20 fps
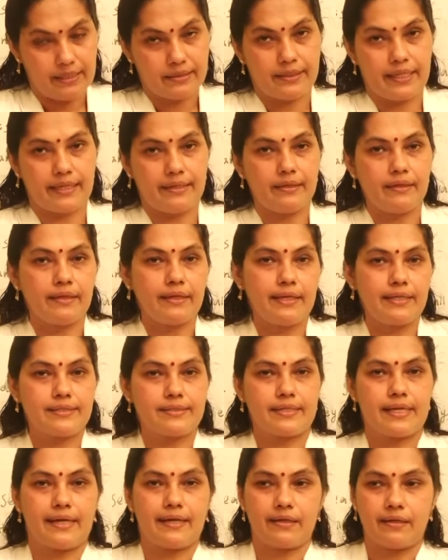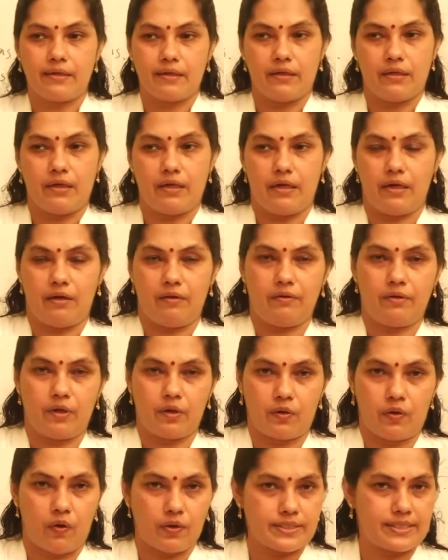Then eastern
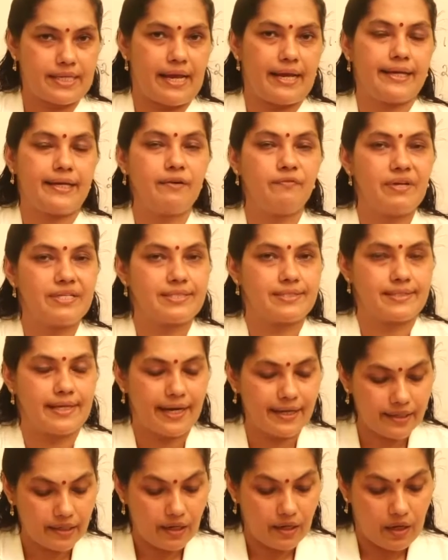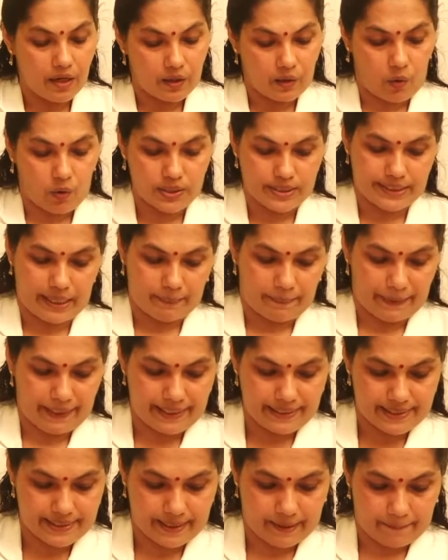coast and western coastal
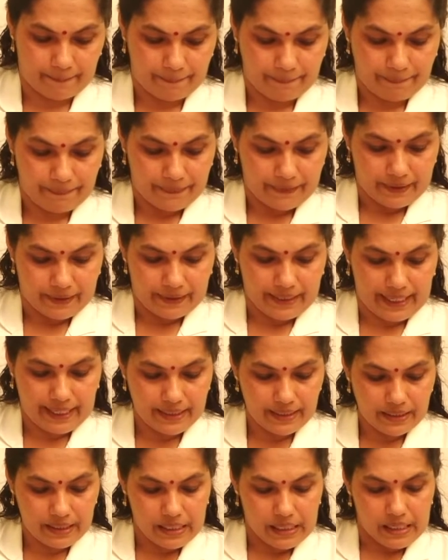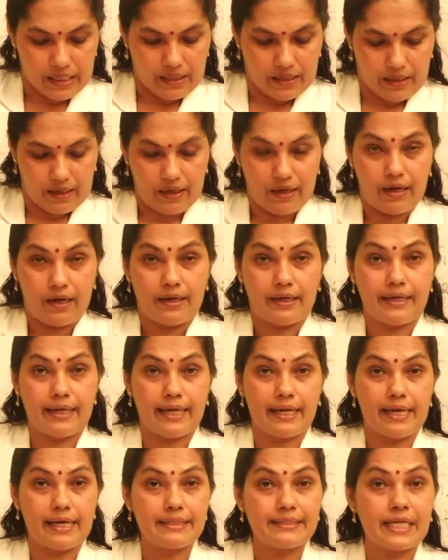plains. Then
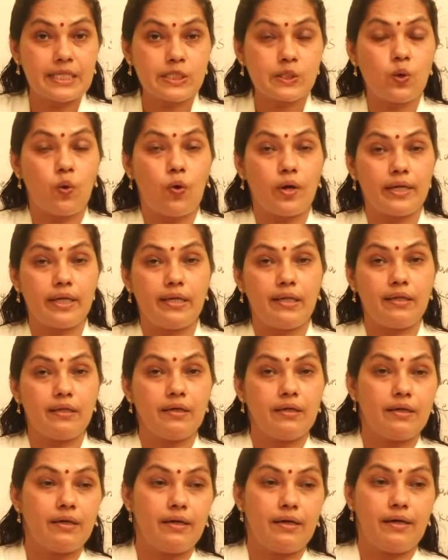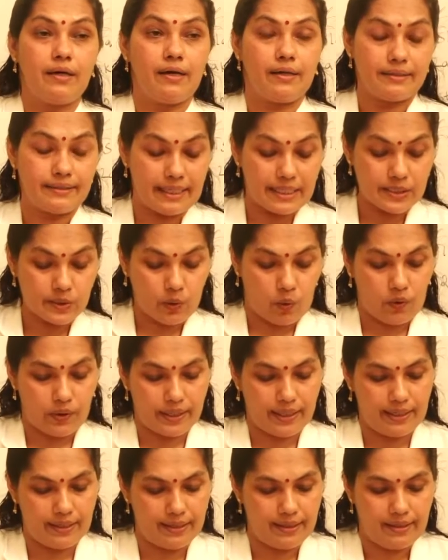here are the
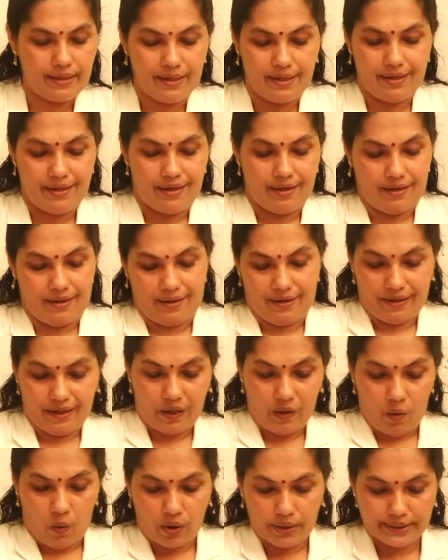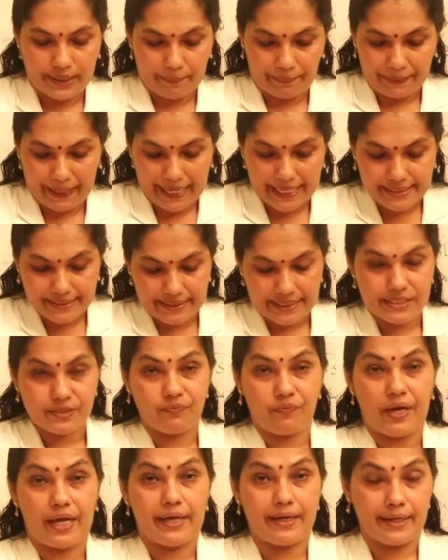soil on the plains is
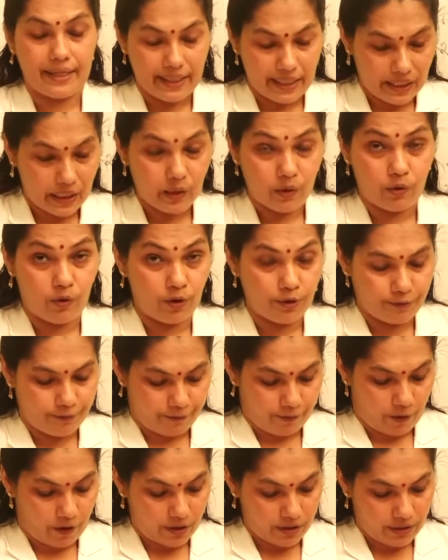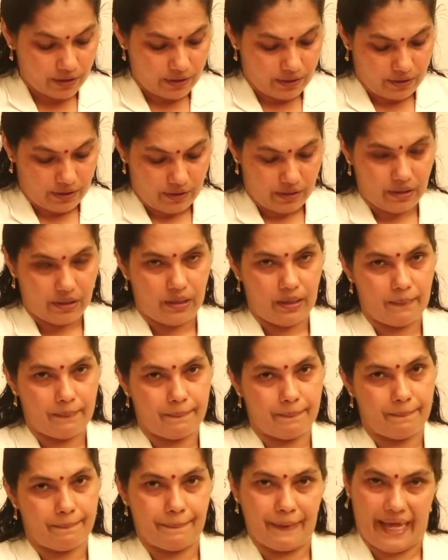very good for
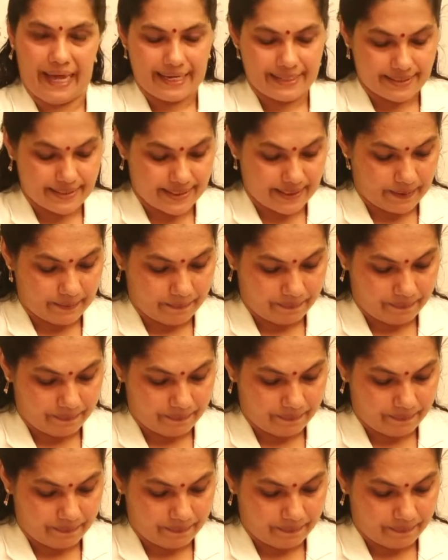plants.